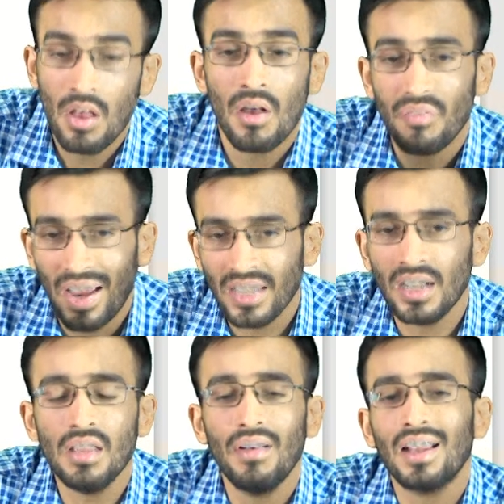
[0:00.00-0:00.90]

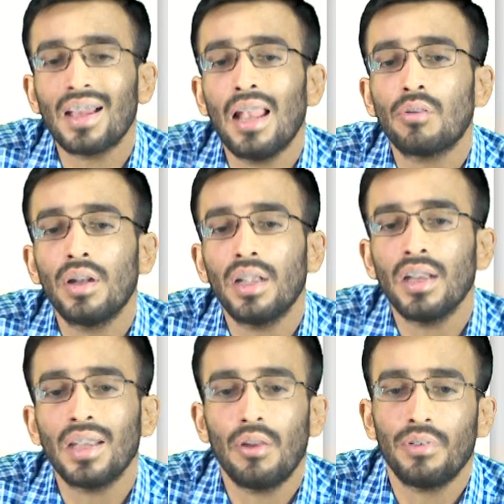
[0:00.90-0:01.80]
finally, while
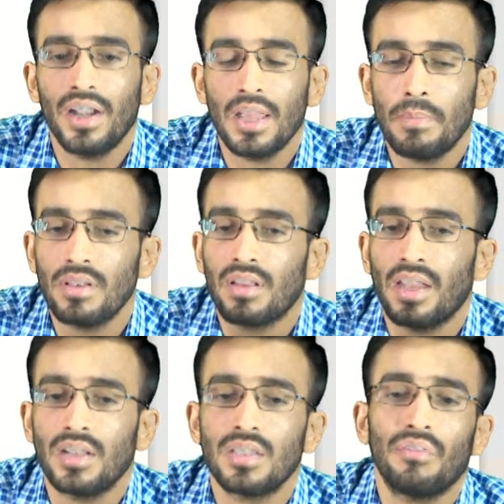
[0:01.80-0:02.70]
calculating diluted EPS, or I
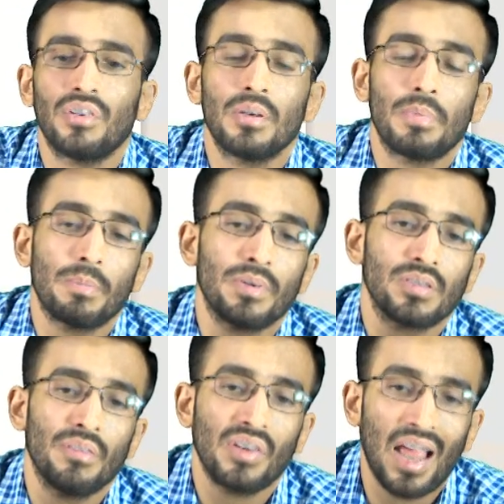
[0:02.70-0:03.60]
can say for the purpose
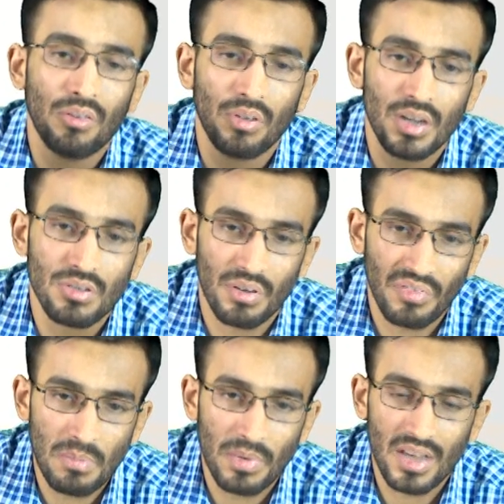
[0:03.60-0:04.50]
of calculation of
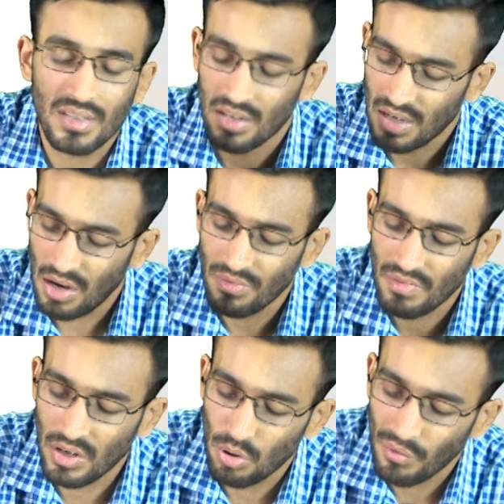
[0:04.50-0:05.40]
EPS, now we
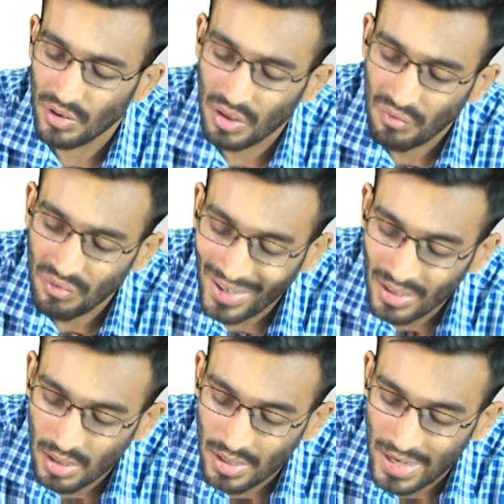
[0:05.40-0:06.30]
will go for the
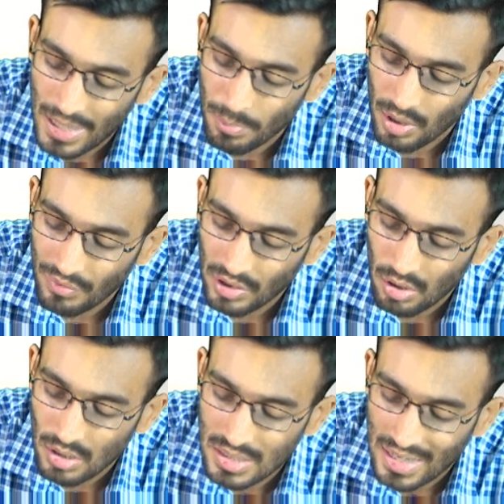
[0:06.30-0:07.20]
final net profit or
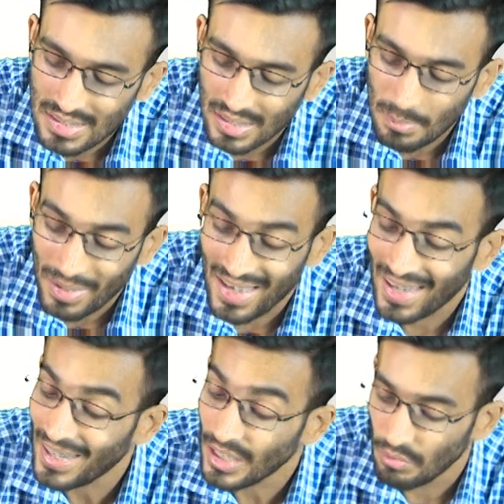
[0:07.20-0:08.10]
loss, that is nothing but
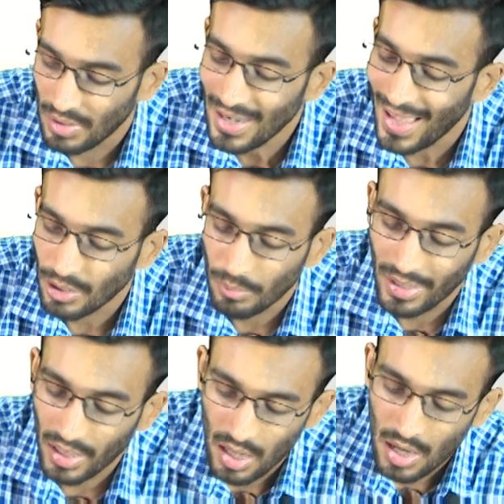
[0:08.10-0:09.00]
negative
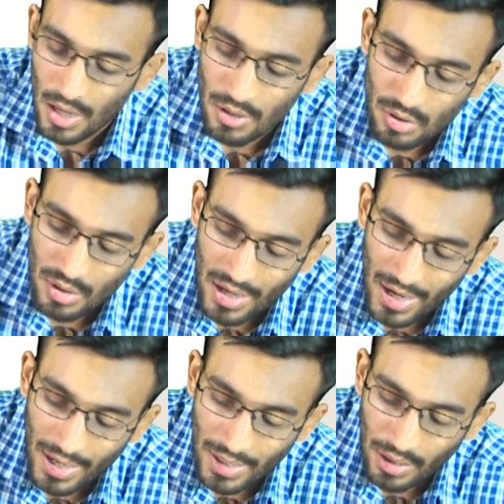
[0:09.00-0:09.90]
1,20,000. So
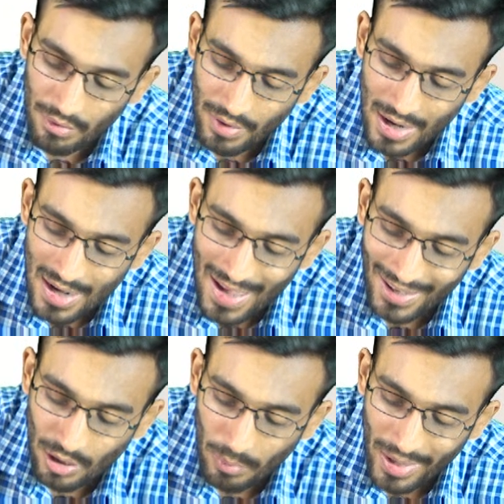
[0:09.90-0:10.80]
negative
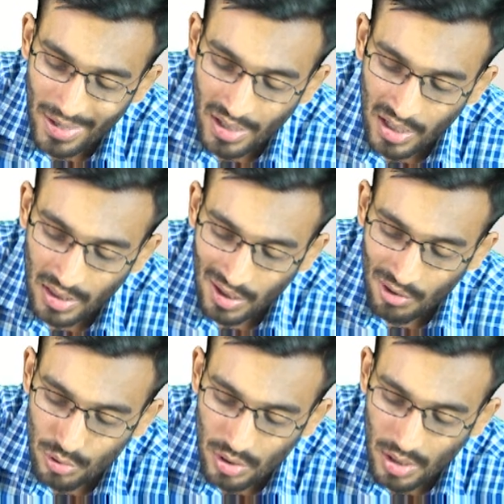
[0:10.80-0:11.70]

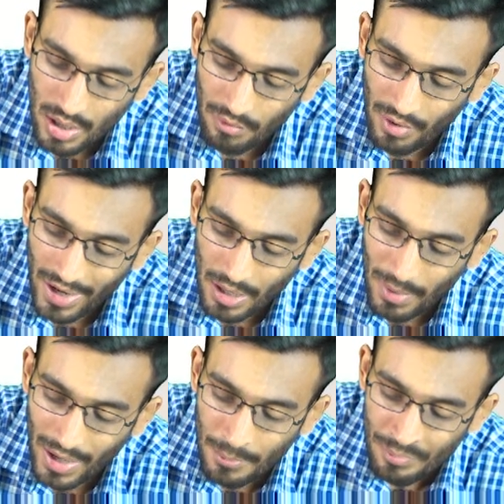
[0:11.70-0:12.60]
1,20,000 divided
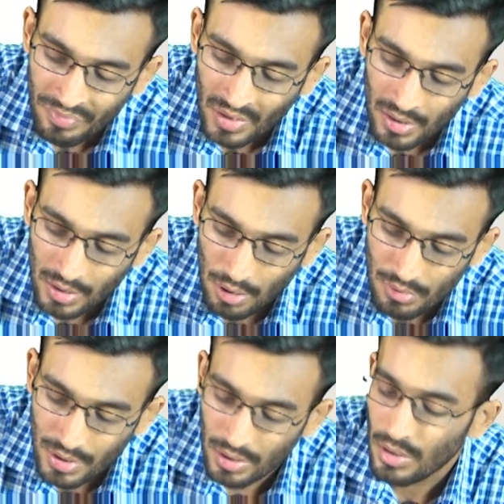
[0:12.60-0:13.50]
by
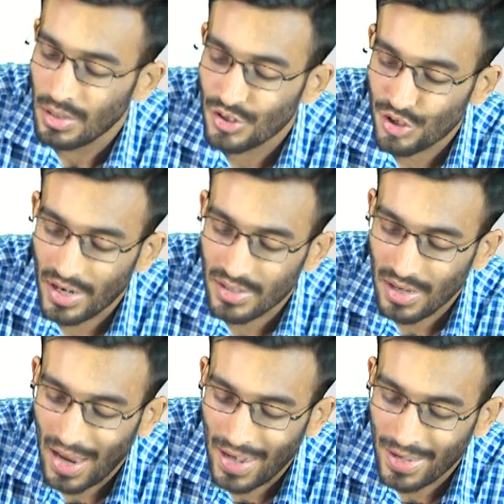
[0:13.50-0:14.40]
1,000 shares
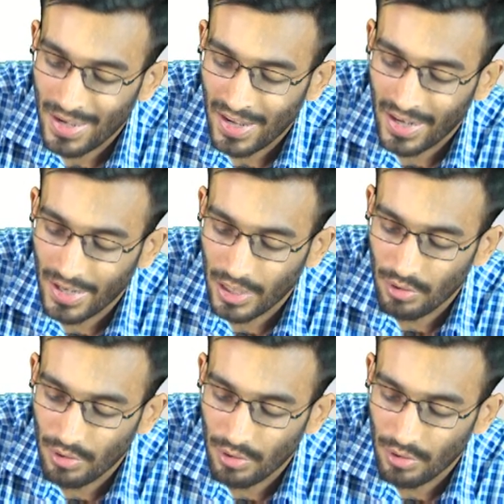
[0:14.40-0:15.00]
and negative